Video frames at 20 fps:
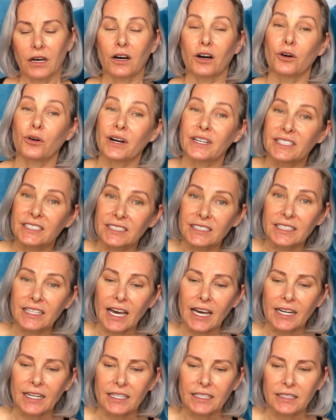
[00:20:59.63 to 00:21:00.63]
oh, I didn't
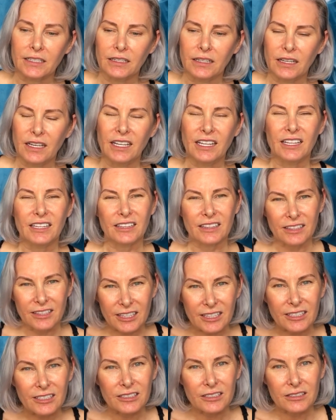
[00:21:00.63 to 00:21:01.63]
get it,
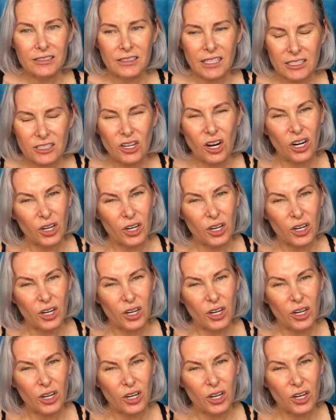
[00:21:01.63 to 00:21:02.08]
that's